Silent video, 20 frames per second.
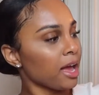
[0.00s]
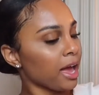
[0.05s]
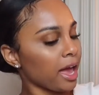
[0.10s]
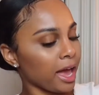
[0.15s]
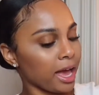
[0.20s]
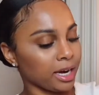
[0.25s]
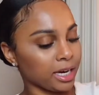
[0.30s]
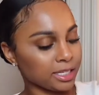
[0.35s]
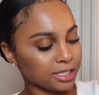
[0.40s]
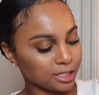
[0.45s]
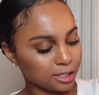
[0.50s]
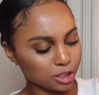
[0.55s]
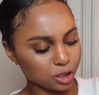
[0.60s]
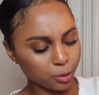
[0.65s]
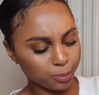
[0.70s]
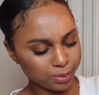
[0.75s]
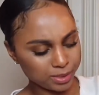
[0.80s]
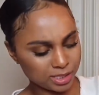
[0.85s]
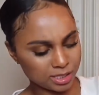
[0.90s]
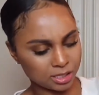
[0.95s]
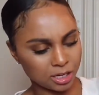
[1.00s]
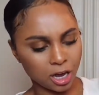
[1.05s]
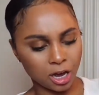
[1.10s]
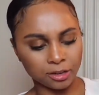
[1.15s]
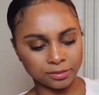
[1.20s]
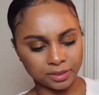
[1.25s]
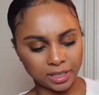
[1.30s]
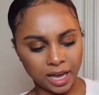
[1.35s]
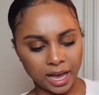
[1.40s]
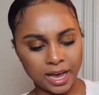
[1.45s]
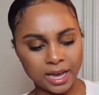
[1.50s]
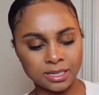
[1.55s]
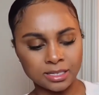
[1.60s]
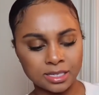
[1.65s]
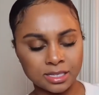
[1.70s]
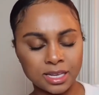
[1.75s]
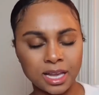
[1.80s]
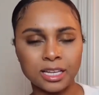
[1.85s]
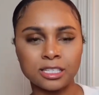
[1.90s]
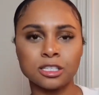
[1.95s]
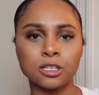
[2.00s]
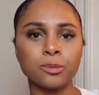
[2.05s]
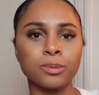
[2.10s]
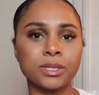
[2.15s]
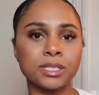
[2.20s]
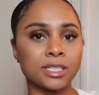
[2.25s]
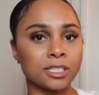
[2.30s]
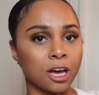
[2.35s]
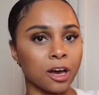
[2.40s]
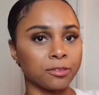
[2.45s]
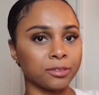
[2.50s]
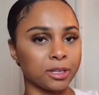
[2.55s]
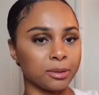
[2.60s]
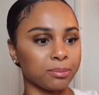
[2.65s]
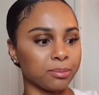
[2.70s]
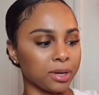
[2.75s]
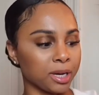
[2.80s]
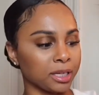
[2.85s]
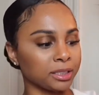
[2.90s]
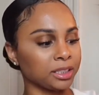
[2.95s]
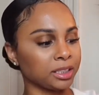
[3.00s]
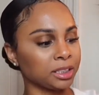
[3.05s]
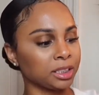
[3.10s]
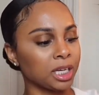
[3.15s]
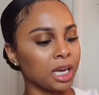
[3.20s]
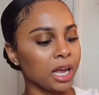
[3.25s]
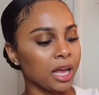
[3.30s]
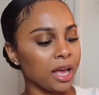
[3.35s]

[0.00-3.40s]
And it's super soft, guys. It's like super soft and plush.